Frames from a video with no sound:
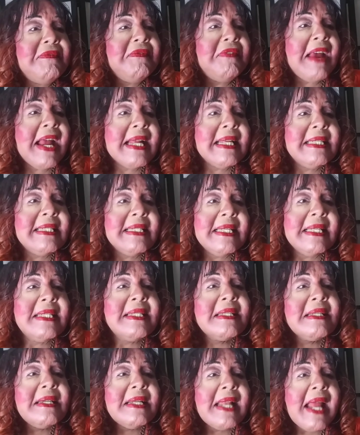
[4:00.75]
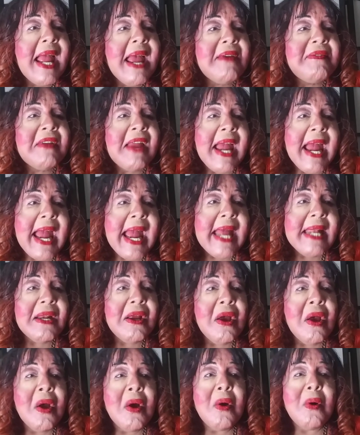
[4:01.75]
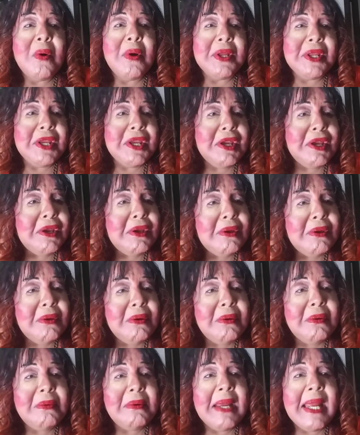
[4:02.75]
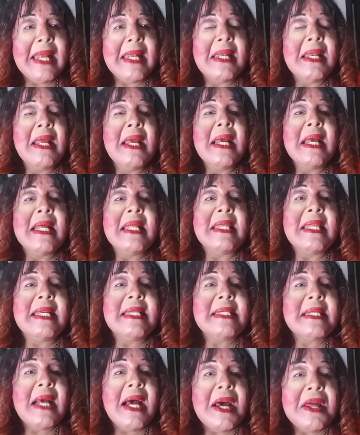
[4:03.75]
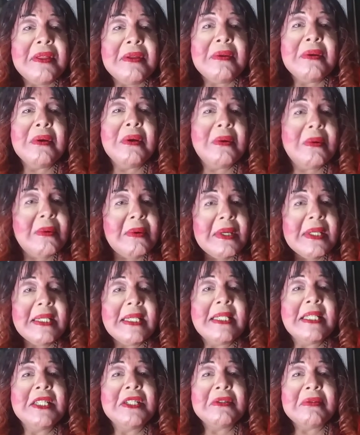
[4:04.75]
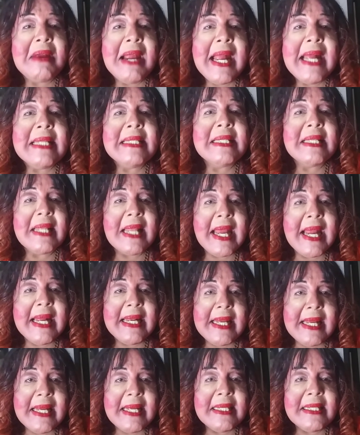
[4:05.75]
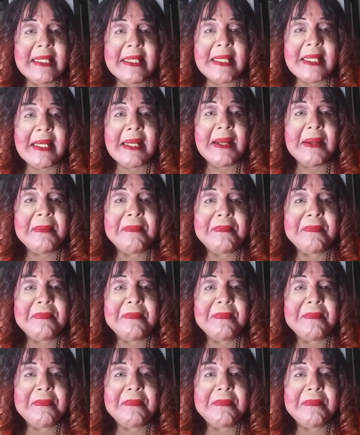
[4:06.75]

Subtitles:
effects this could have had on you and these other gorgeous trans ladies.